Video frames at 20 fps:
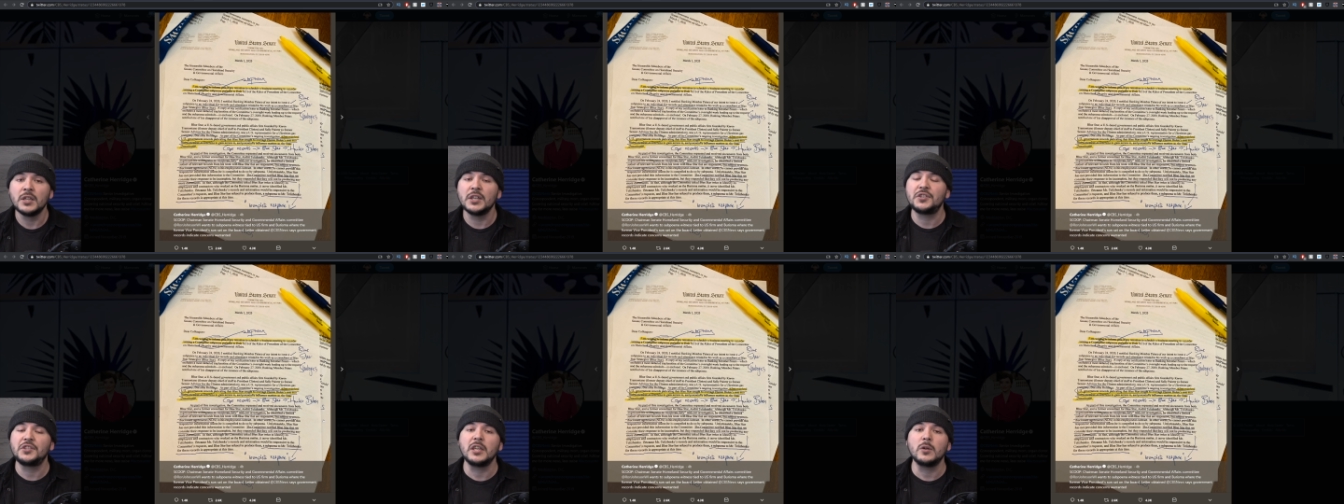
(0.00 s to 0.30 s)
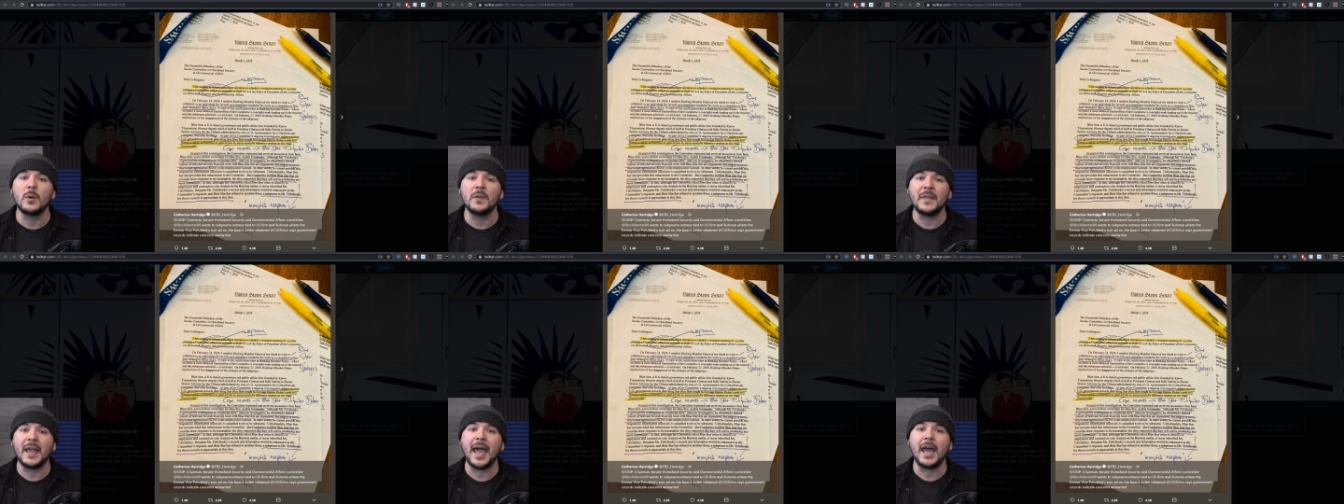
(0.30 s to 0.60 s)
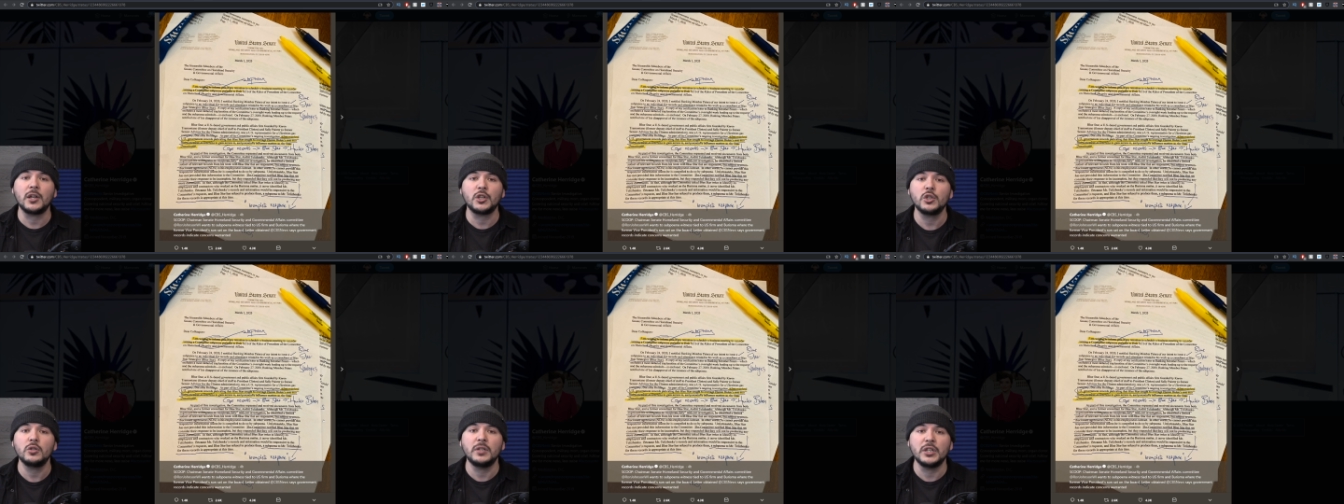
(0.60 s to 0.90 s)
You see, when they
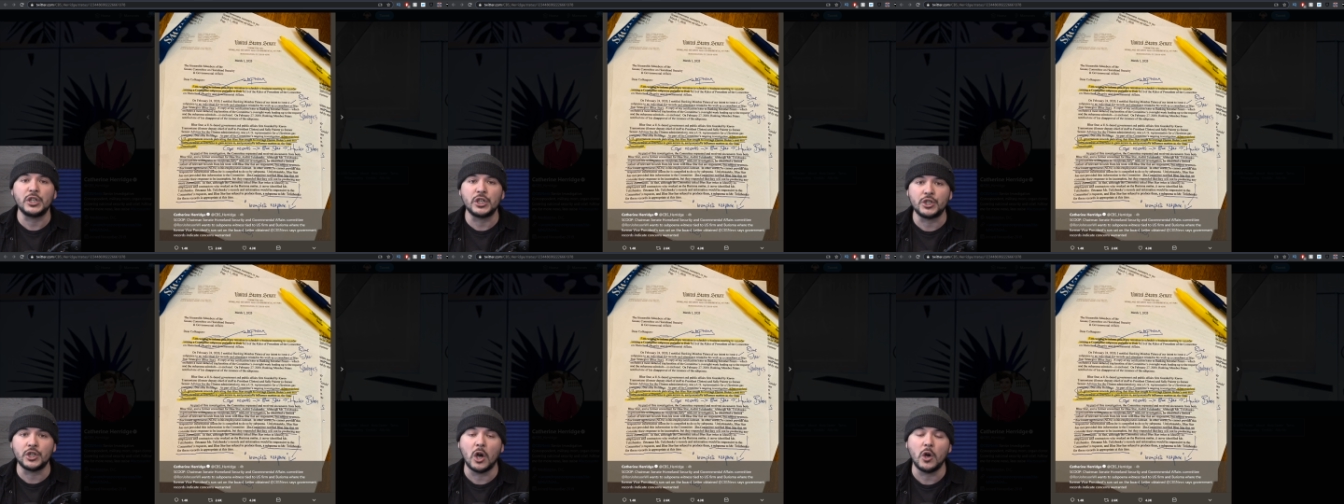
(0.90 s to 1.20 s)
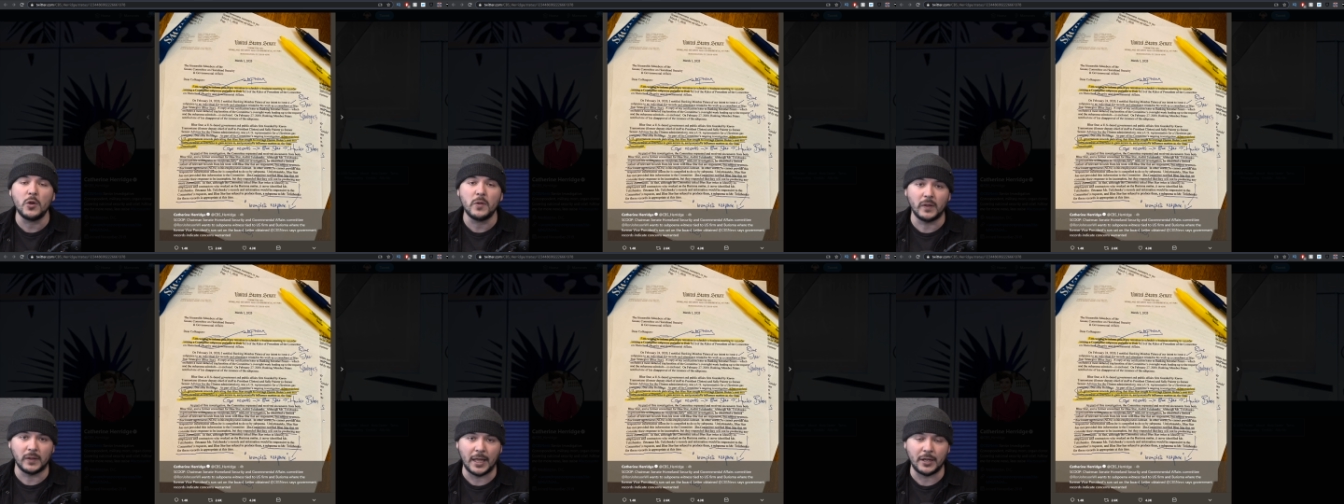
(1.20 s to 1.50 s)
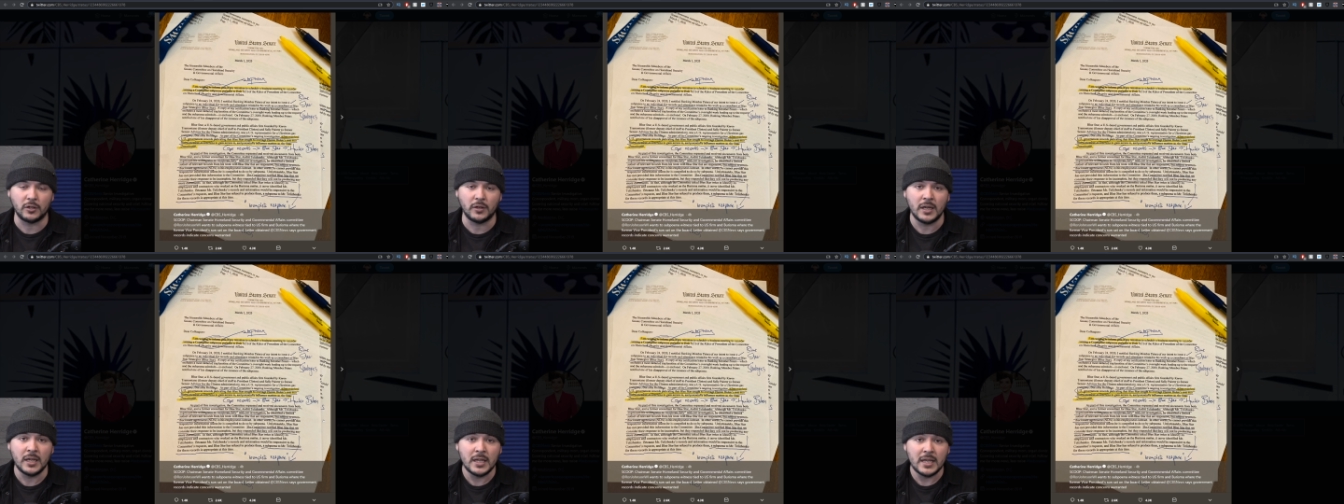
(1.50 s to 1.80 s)
actually show you the
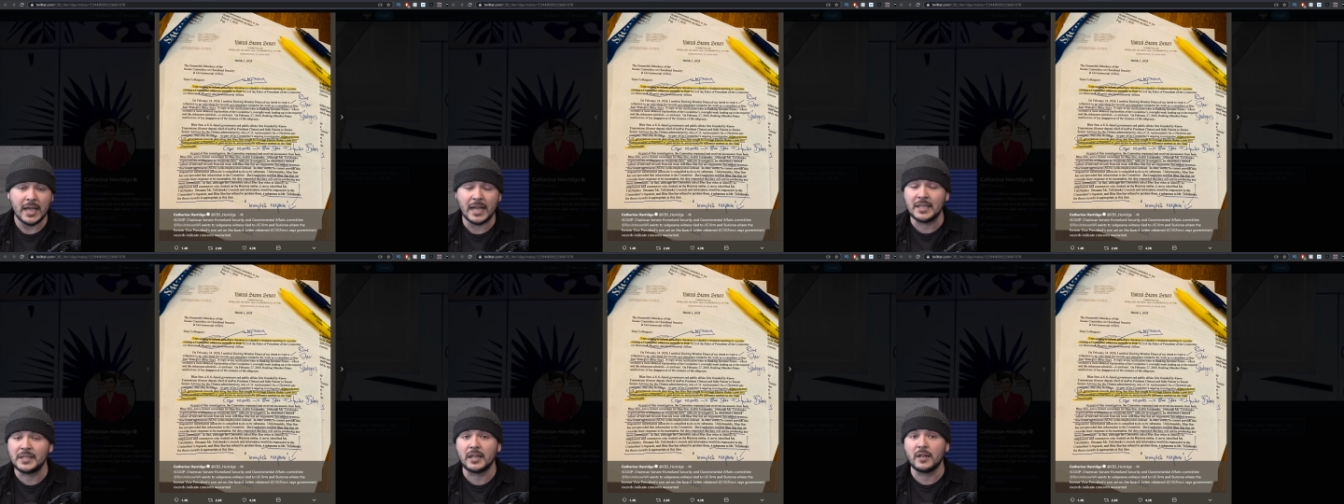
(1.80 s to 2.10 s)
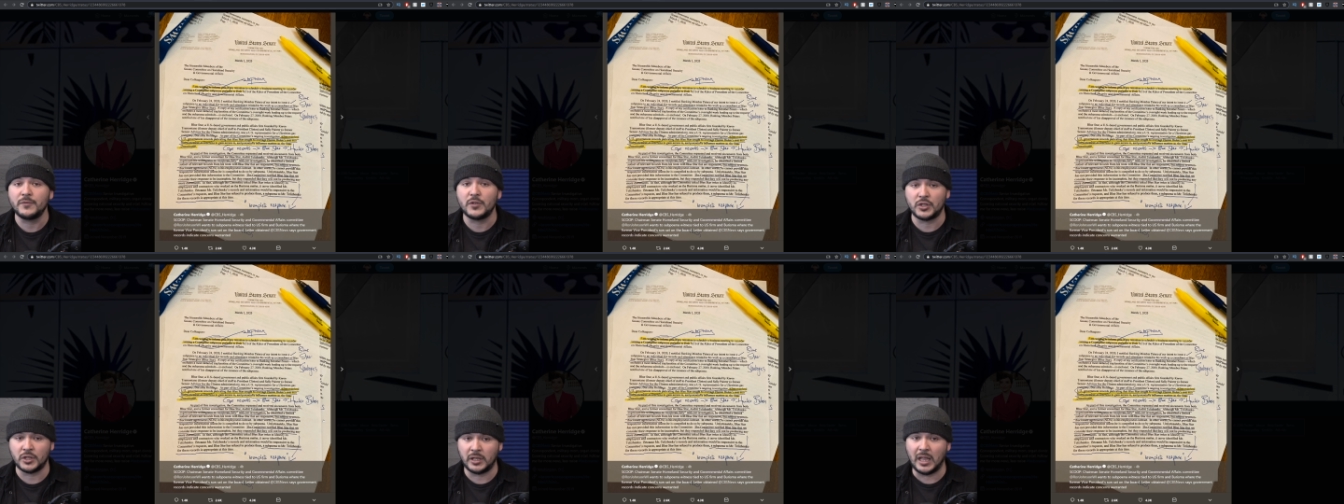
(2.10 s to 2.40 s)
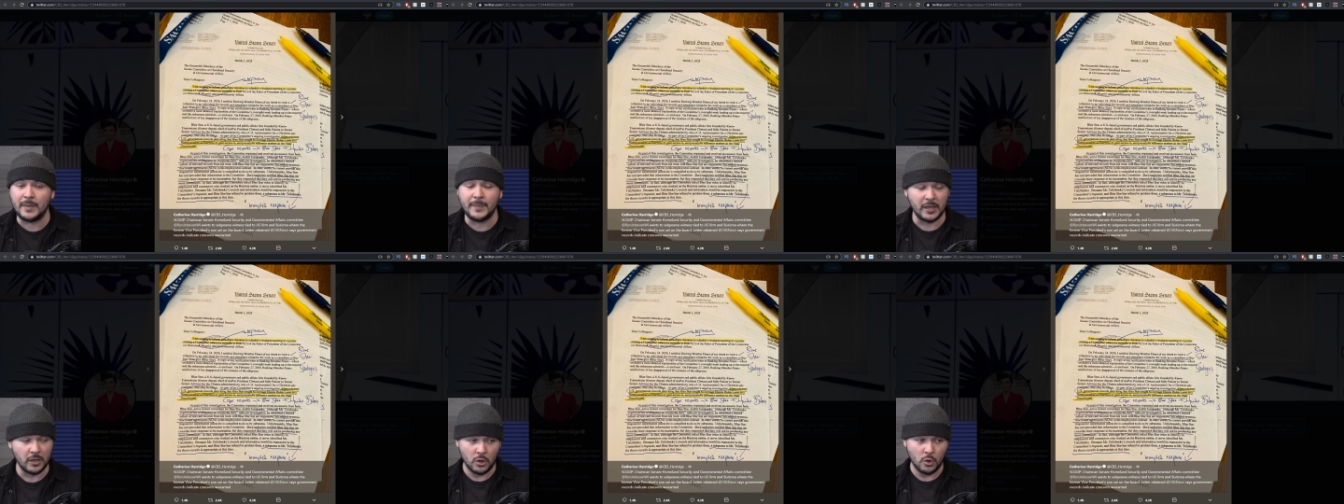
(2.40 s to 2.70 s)
letter, instead of just
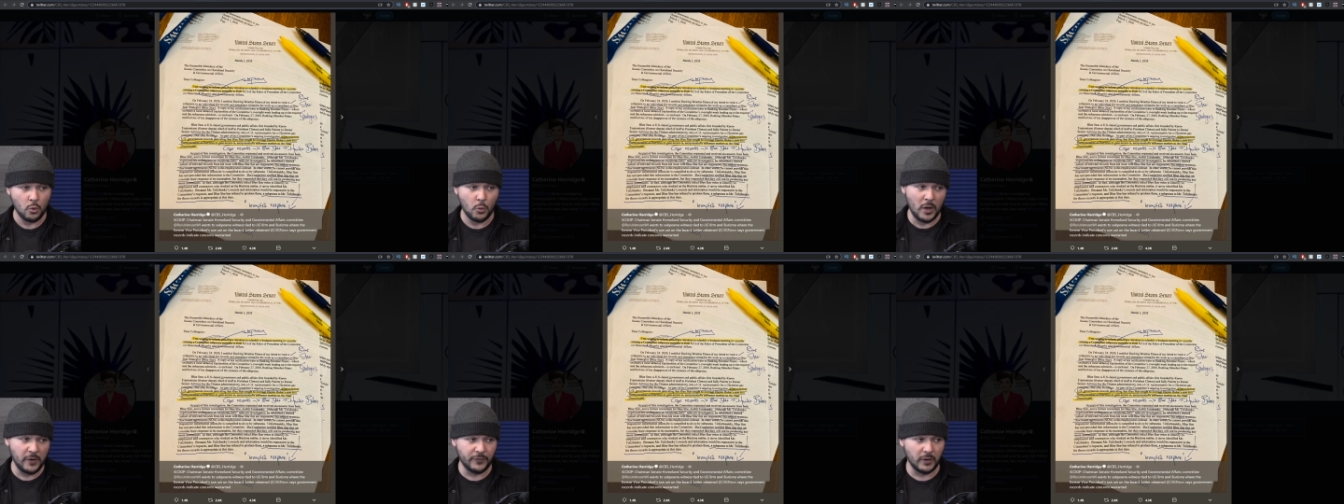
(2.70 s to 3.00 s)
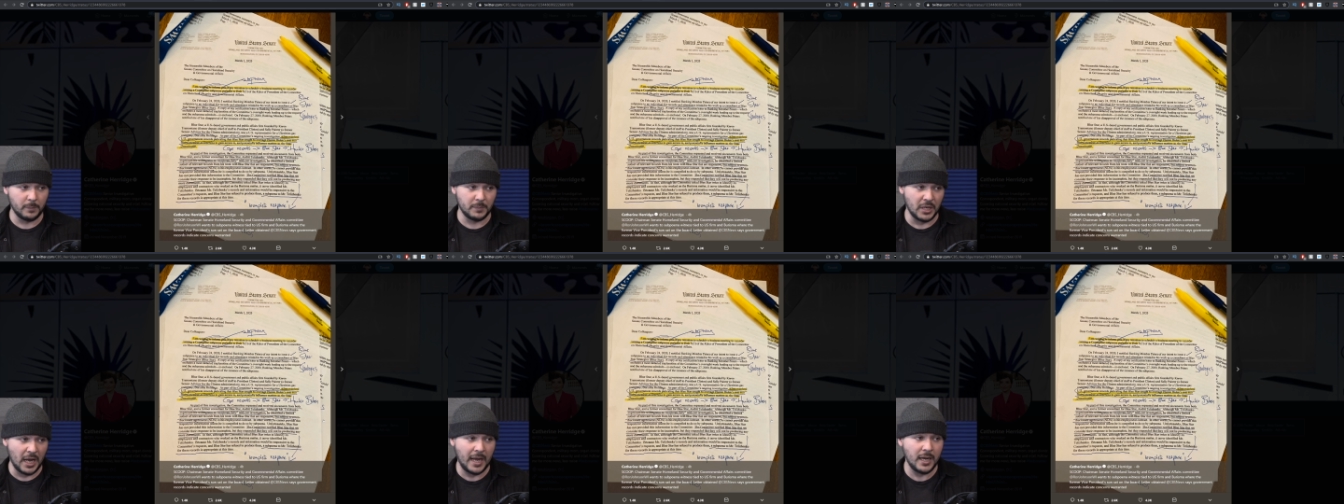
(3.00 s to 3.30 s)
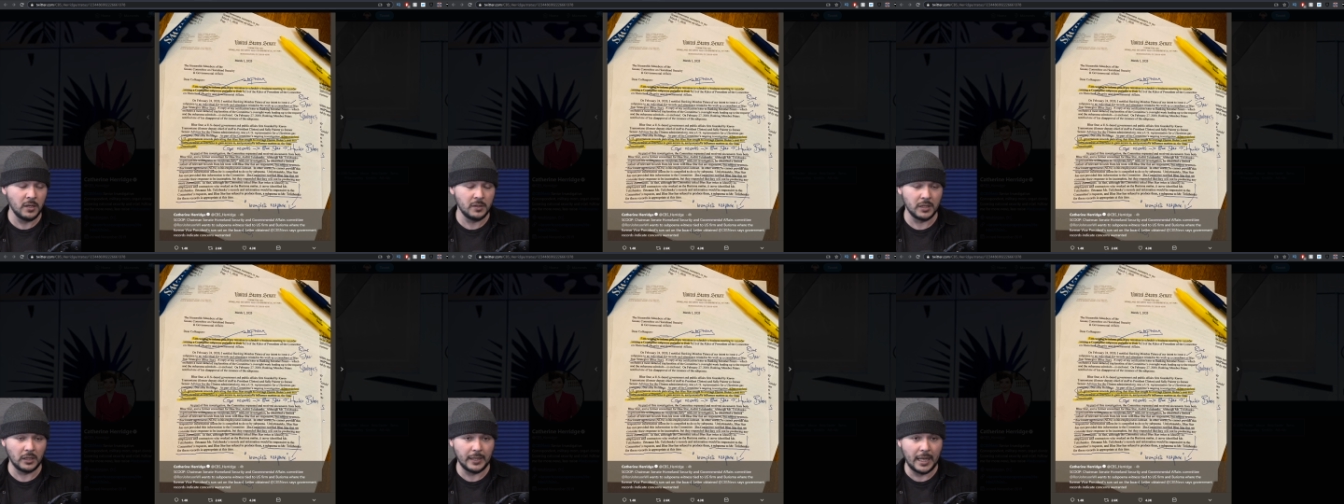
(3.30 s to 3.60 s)
claiming, we've
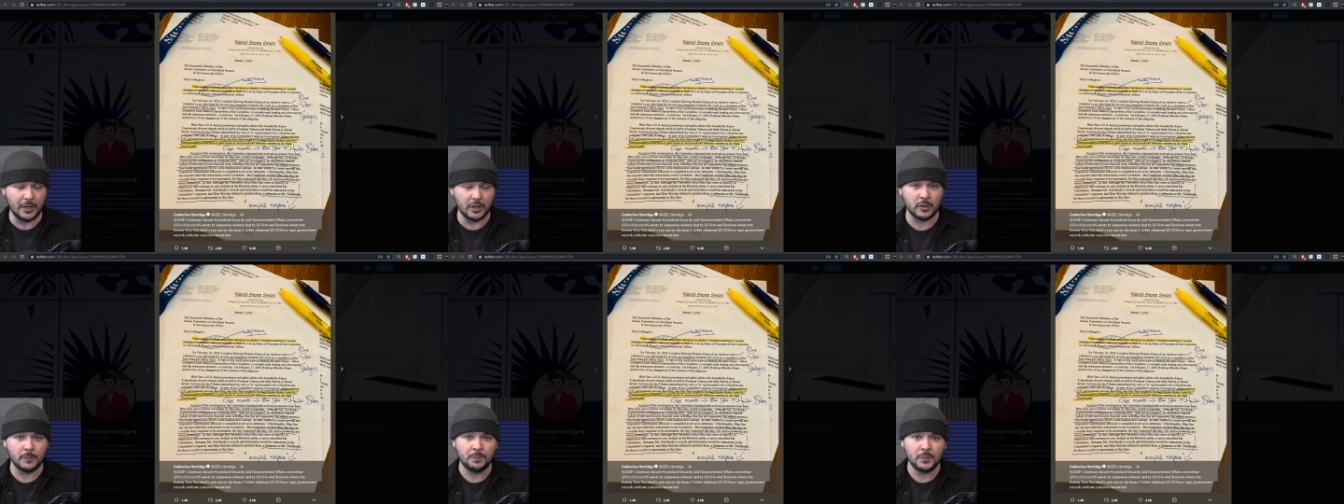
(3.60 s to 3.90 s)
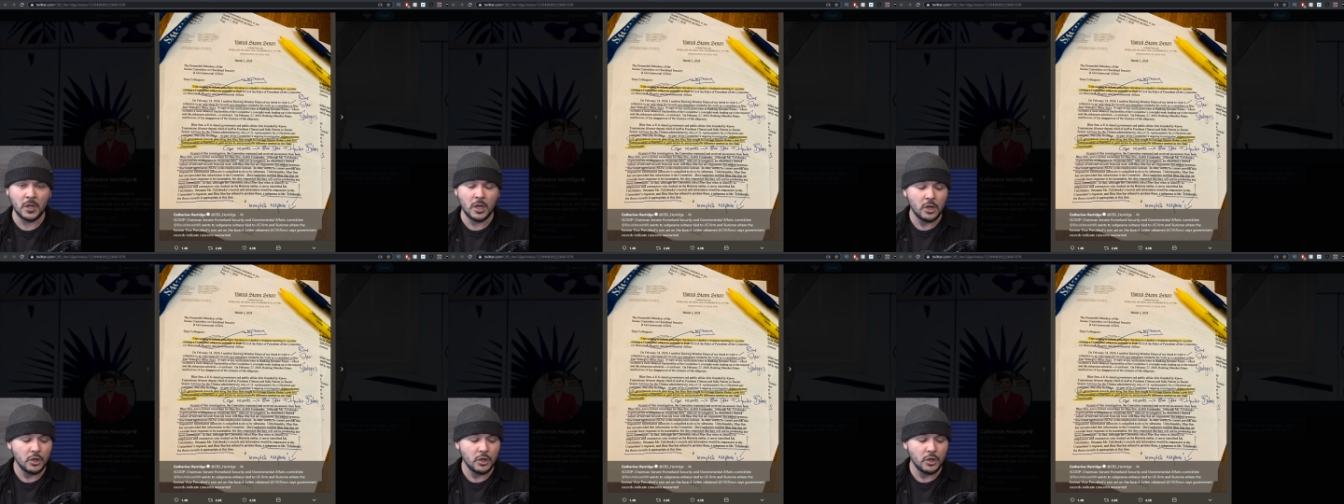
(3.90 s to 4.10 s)
obtained the letter,